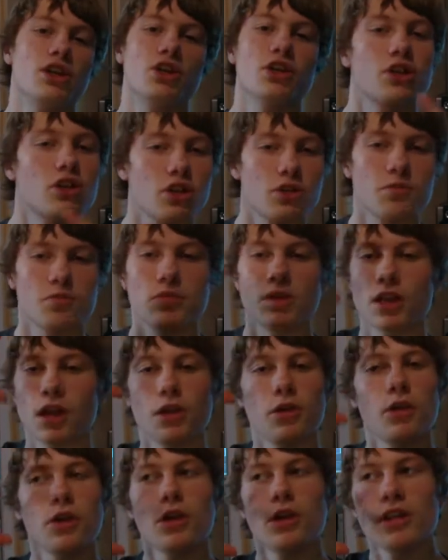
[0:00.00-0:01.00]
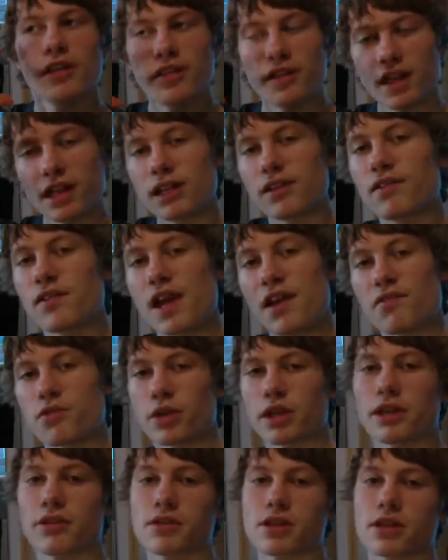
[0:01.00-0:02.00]
you should just, you know, think of
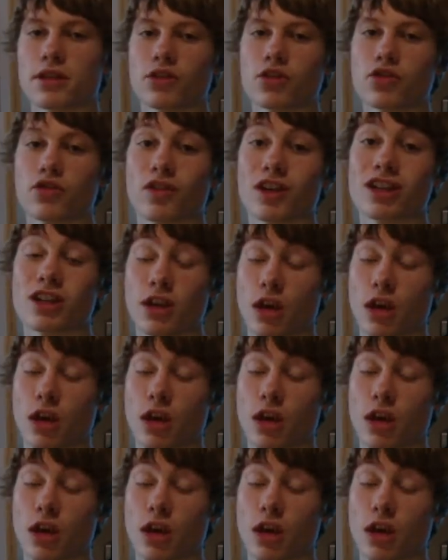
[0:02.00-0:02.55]
everyone else in the country.